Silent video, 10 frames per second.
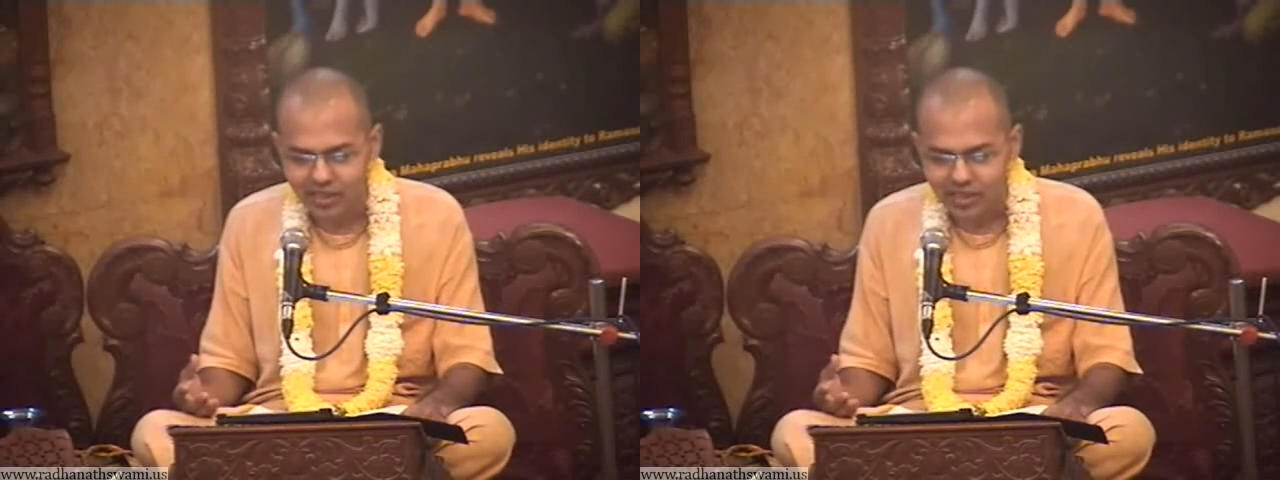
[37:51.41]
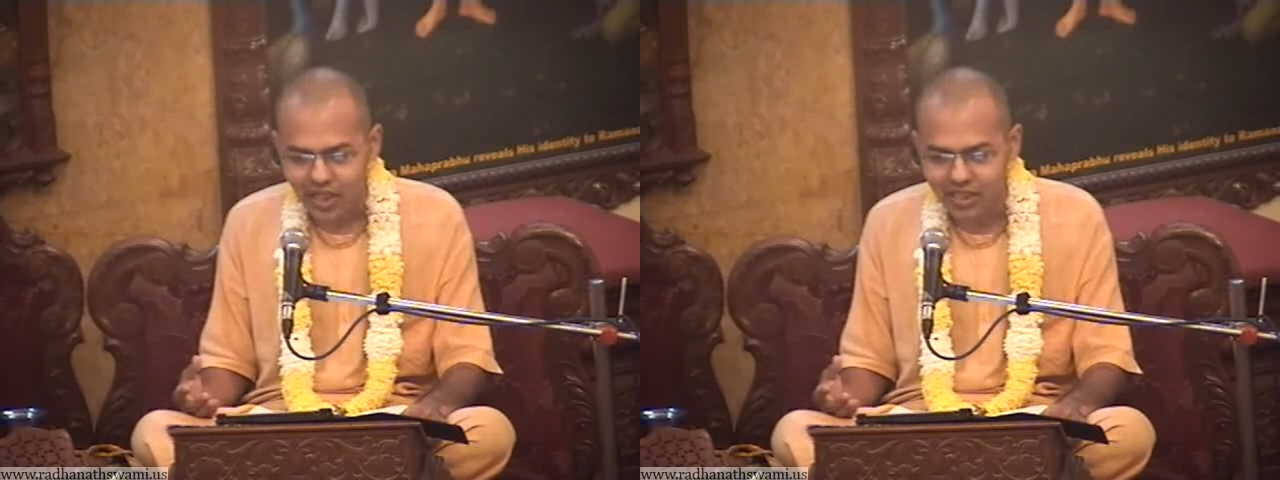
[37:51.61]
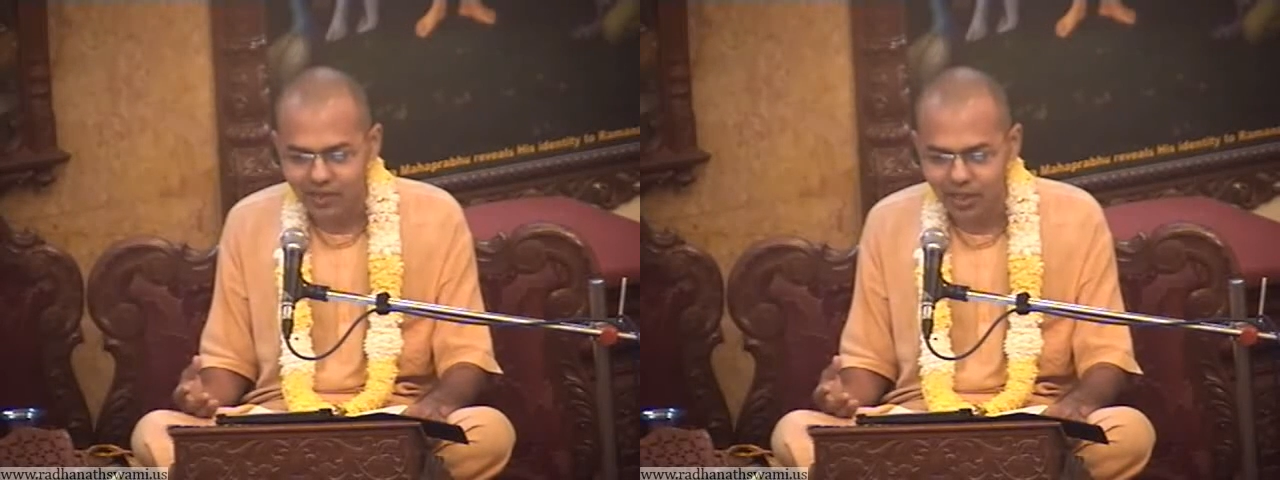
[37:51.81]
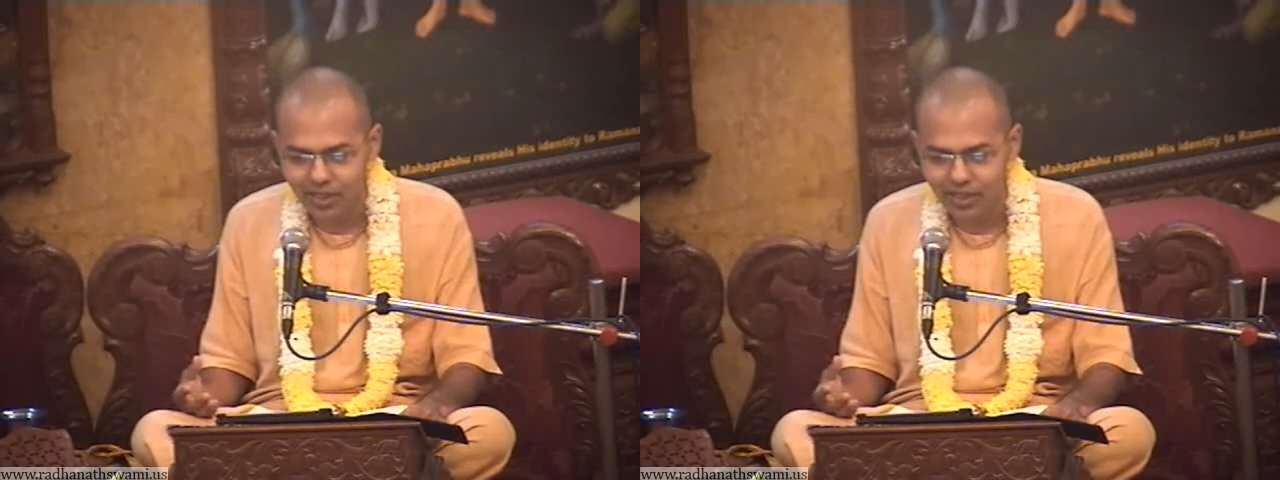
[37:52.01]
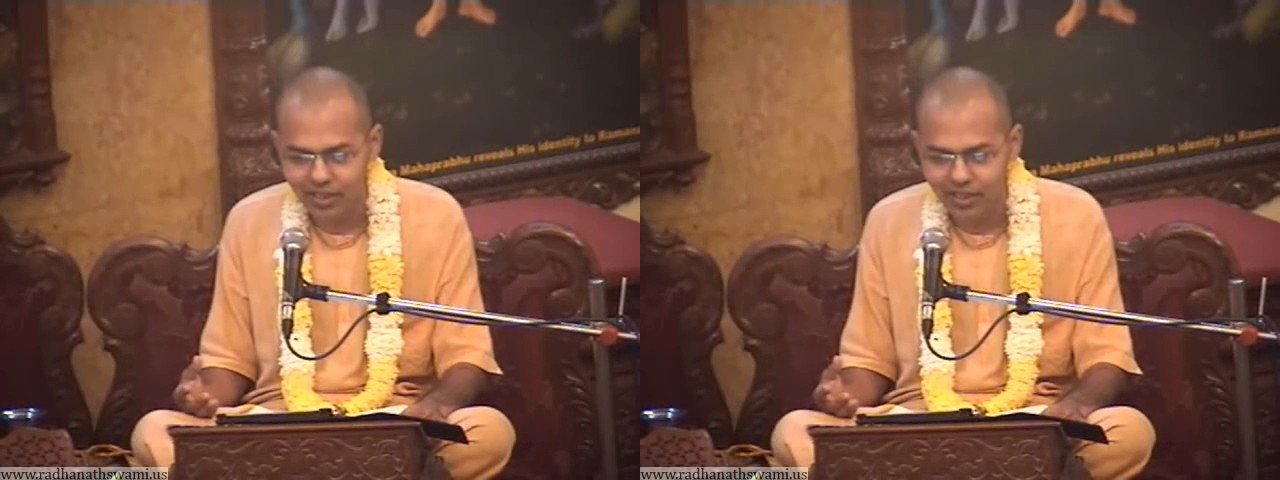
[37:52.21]
that
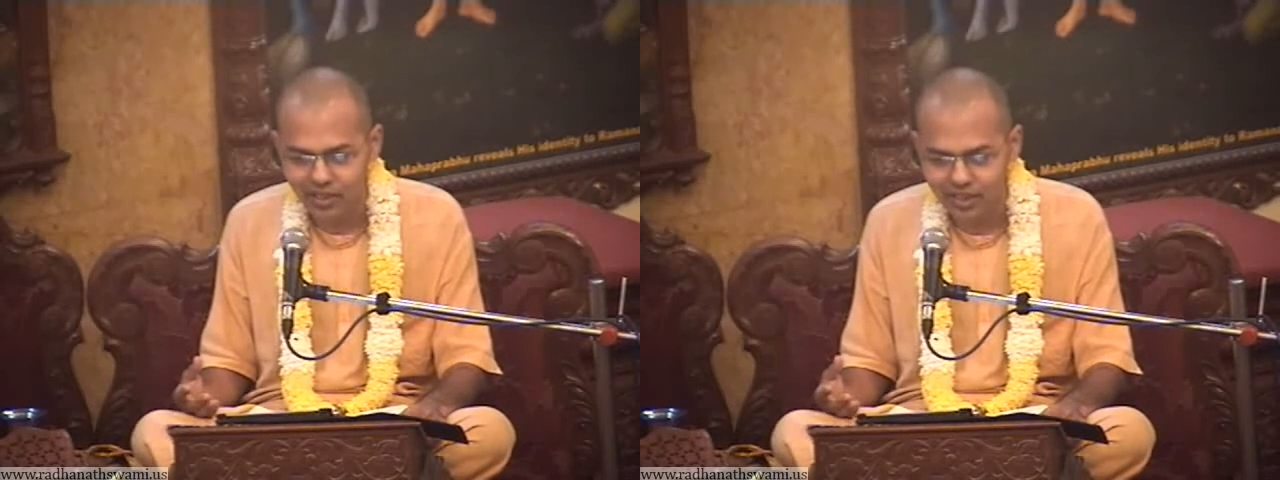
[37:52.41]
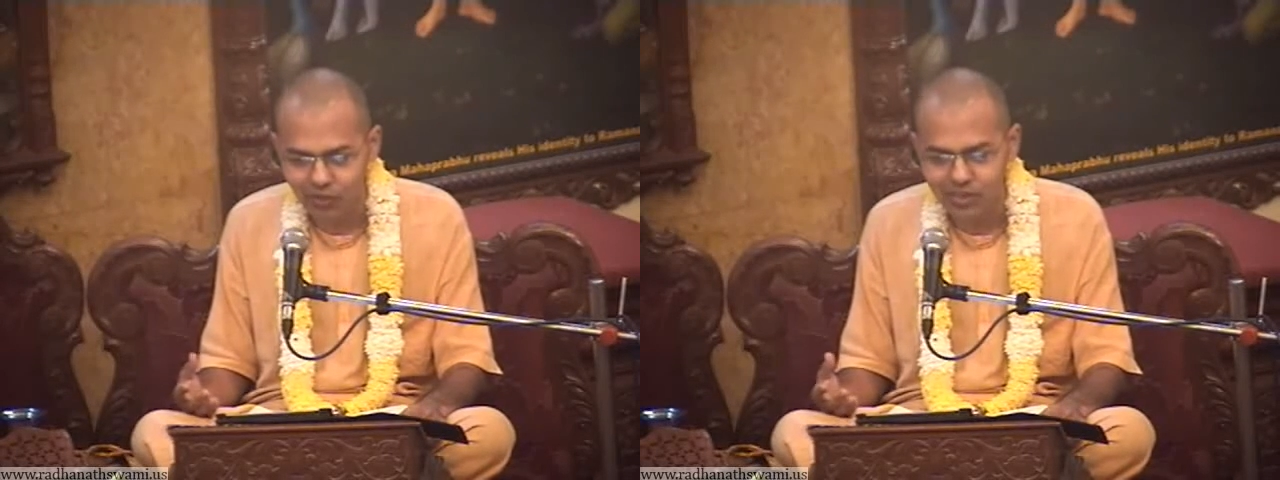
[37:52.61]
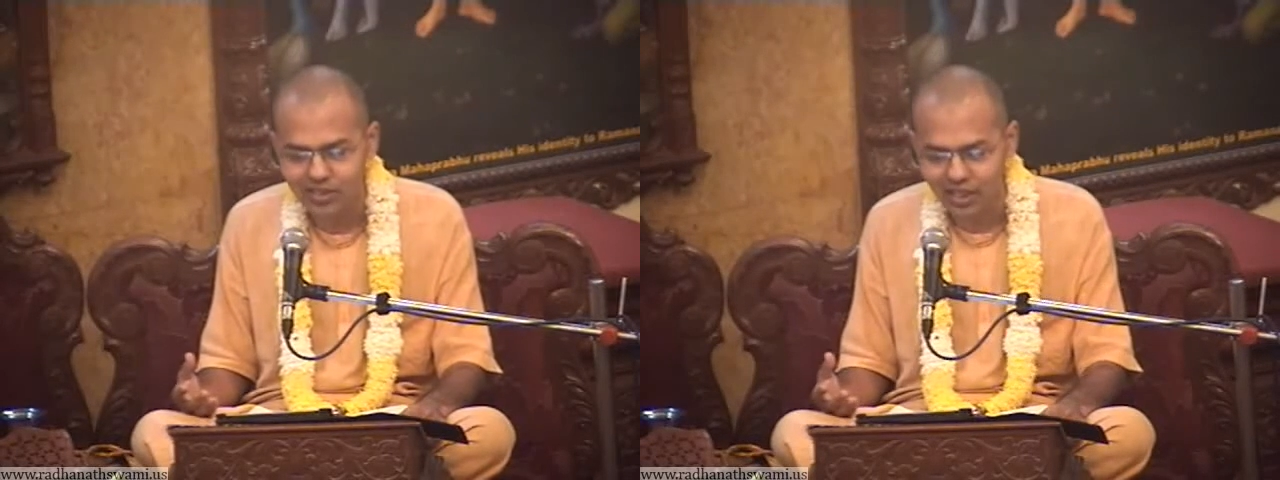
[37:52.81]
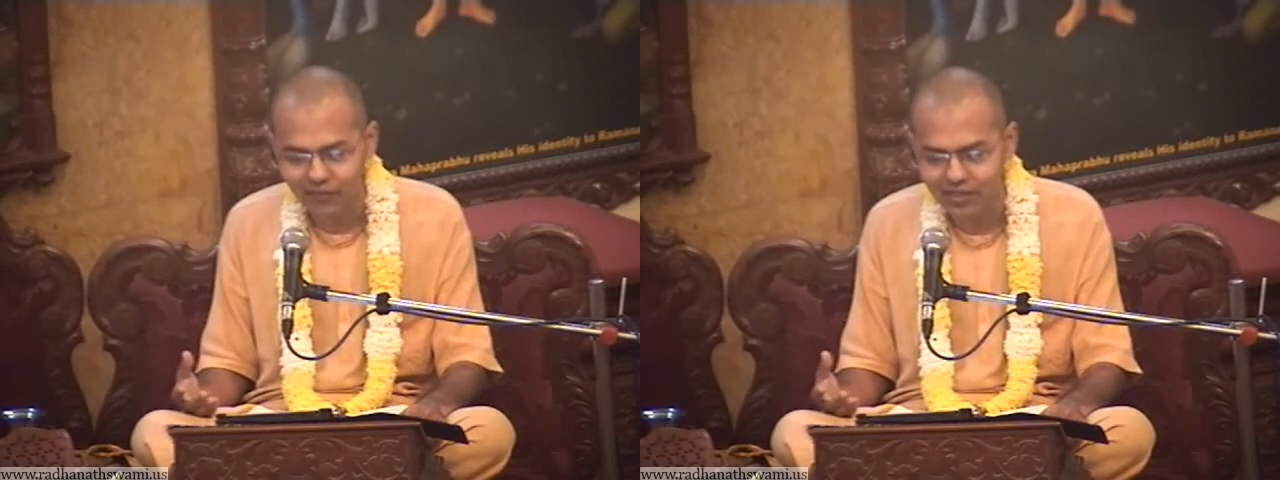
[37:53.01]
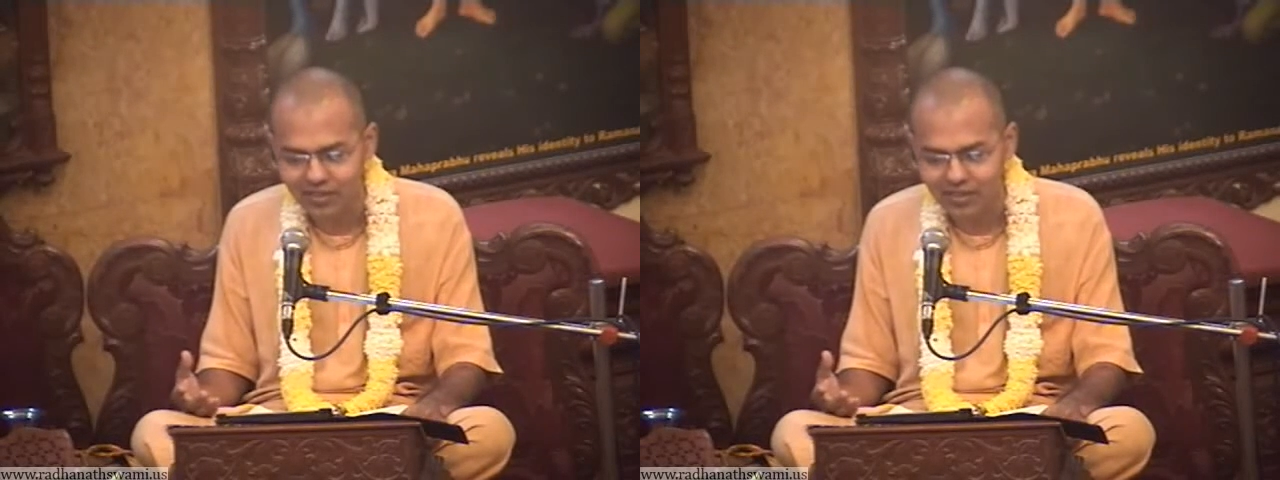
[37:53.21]
ultimately nothing was left,